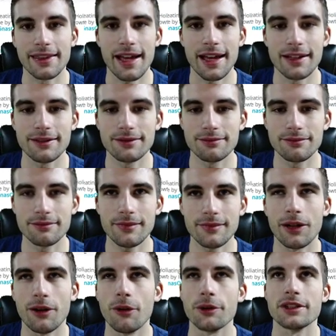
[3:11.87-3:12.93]
that, I
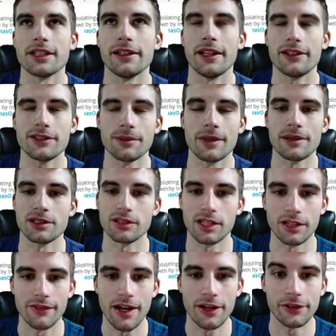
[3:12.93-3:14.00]
don't always say that, sometimes there's a
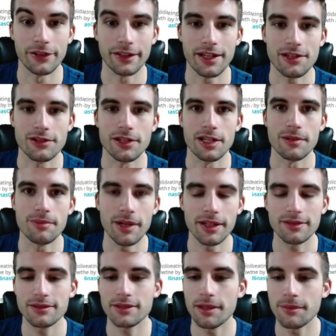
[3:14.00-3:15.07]
lot of value like yesterday,
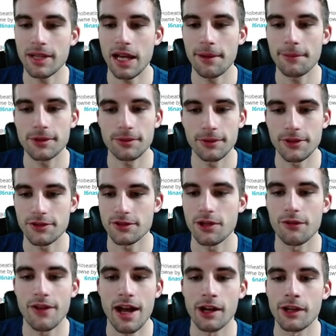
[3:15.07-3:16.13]
but sometimes when there's no
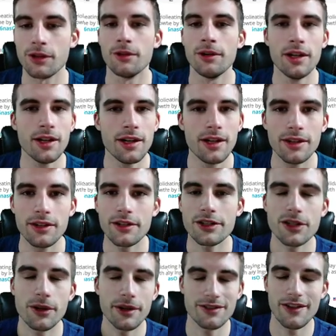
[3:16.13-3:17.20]
value, there's
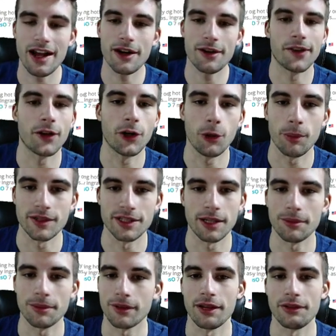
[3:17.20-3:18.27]
always value that opens
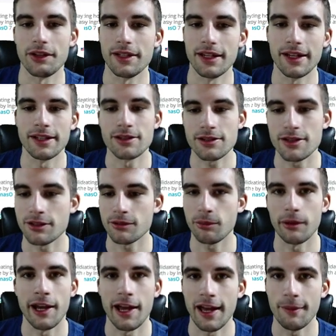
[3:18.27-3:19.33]
up throughout the day. It's just
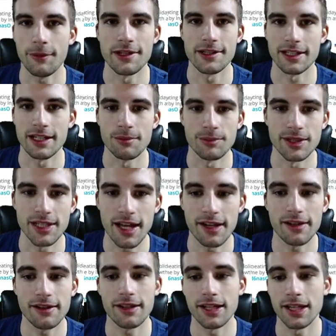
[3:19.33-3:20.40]
what happens in
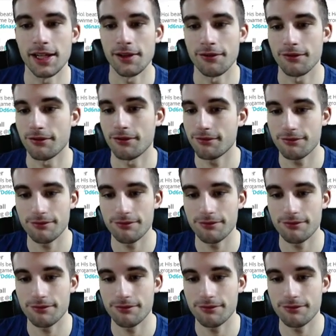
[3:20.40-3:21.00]
NBA. If